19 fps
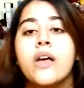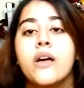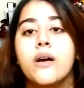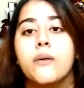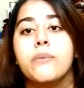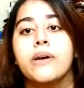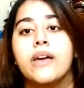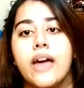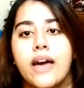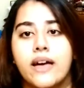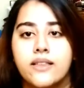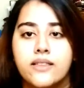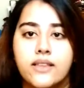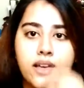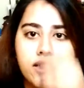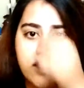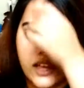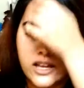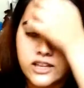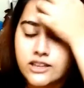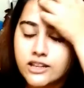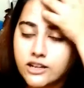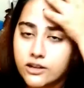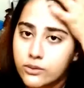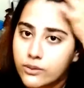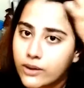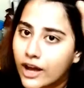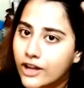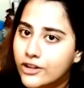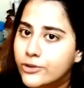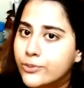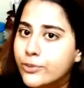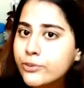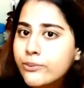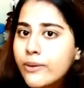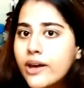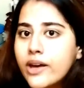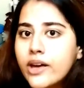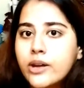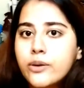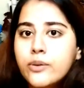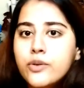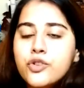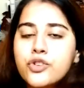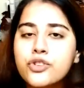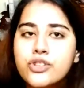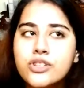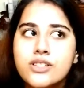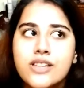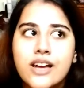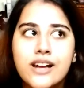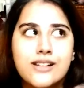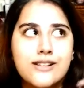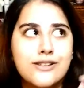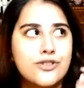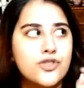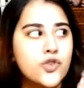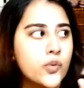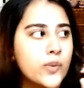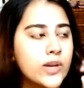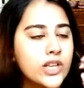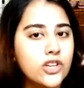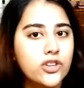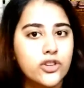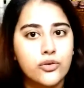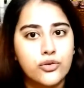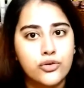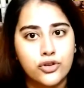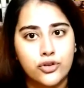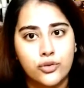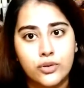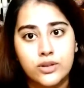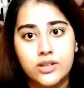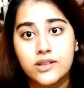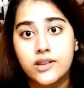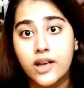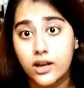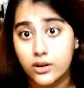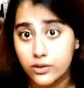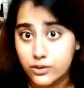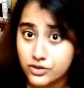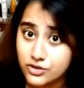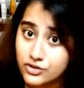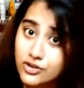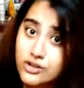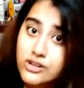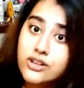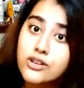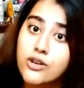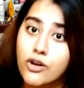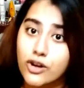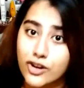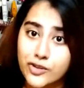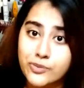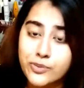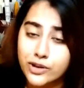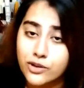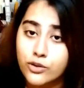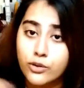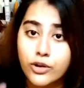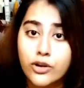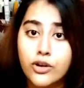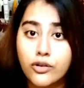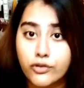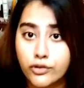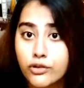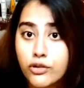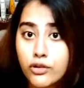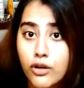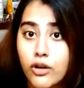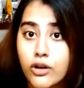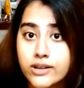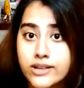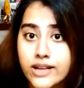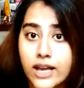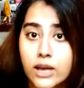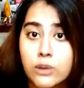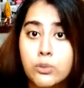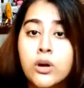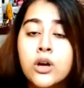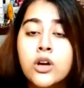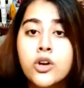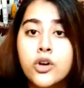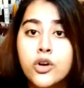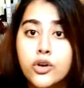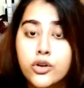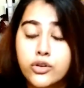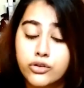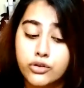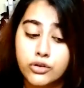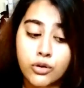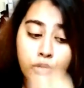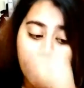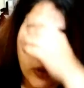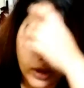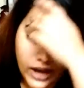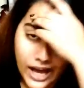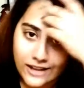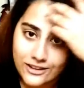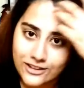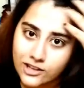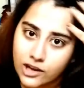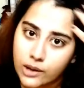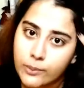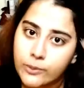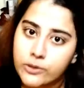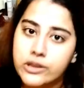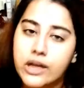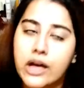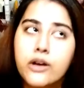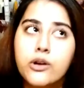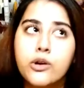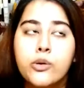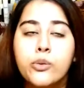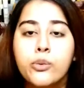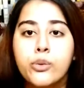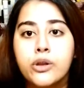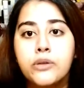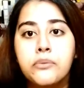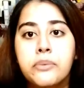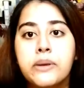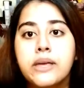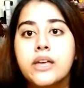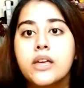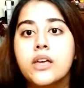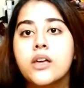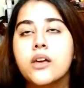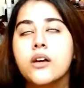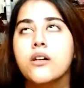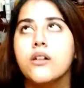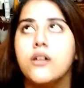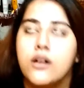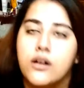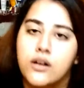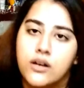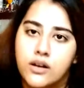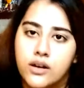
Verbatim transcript: began and i need to catch up on my arrow it's just that there's so many new shows and arrow is really long it's been going on for a long time so catching up on arrow will be uh,